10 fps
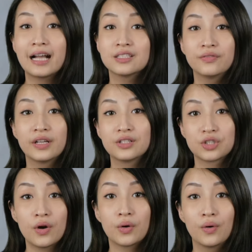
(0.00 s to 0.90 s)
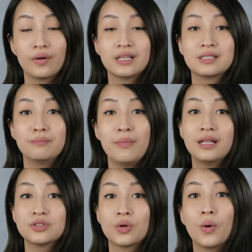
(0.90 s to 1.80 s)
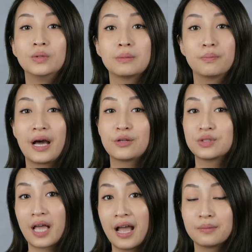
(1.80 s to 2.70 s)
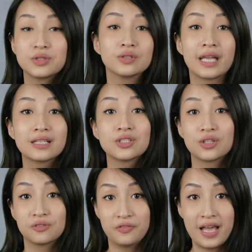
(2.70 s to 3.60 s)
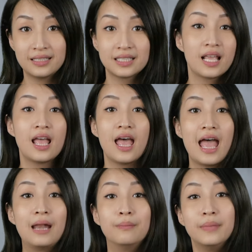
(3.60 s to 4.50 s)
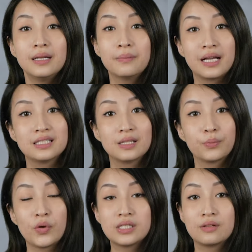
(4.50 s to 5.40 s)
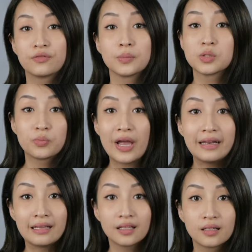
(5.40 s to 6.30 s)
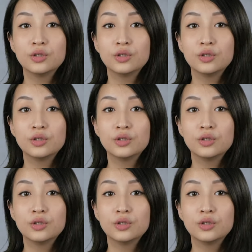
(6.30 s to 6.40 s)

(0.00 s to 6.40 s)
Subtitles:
Activated charcoal is meant to only buy you time to get to your vet and minimize the poison from spreading.